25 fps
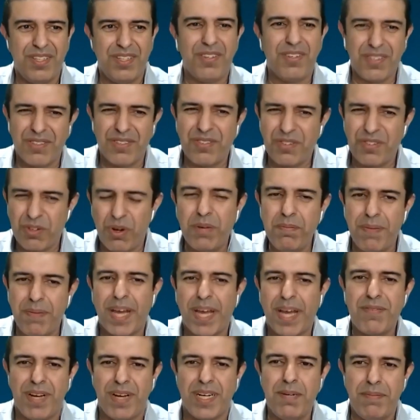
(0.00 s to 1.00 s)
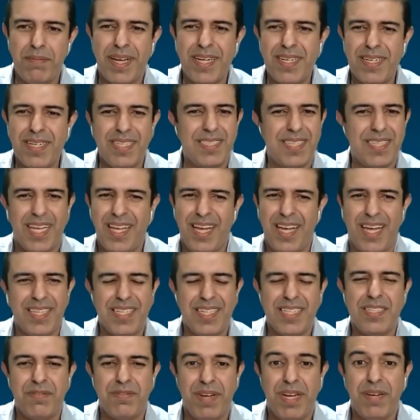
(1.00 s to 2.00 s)
So going back fundamentals, I
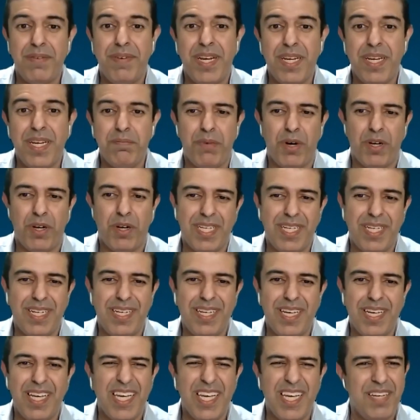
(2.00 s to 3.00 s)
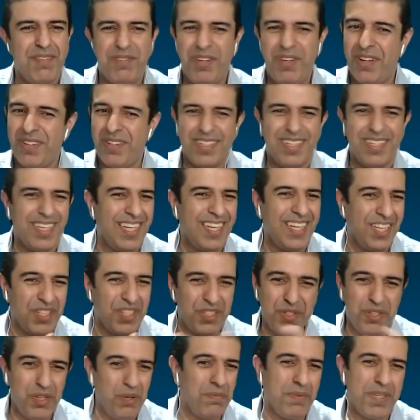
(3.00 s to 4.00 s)
think is very, very important. If not,
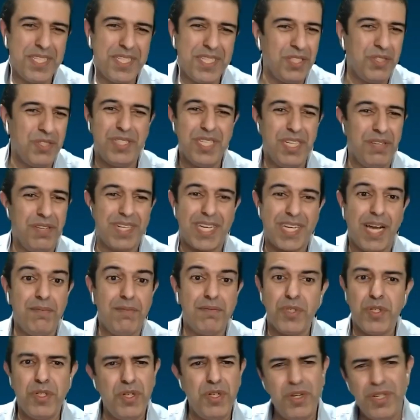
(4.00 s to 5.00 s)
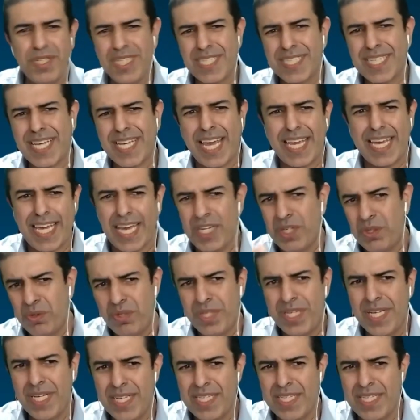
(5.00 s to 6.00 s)
business usually will come, this guy can
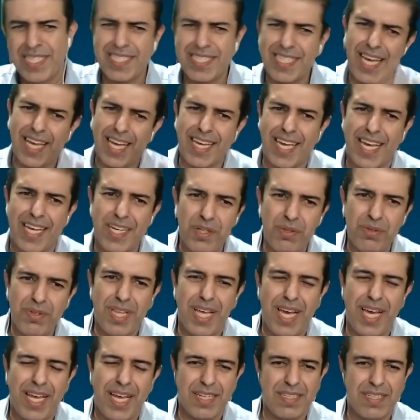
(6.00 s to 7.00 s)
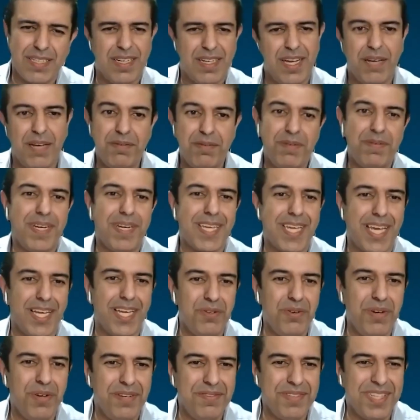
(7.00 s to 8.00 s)
do this guy can do that. Everybody
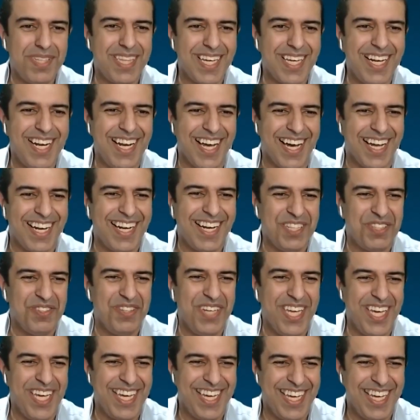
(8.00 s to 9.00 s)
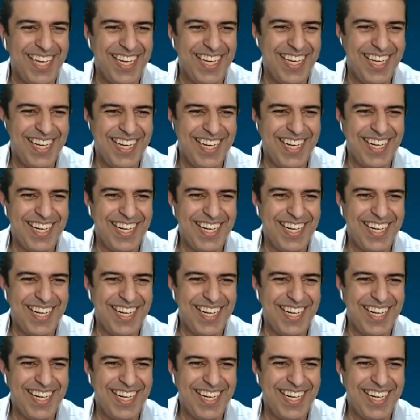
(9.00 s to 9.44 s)
can do everything today.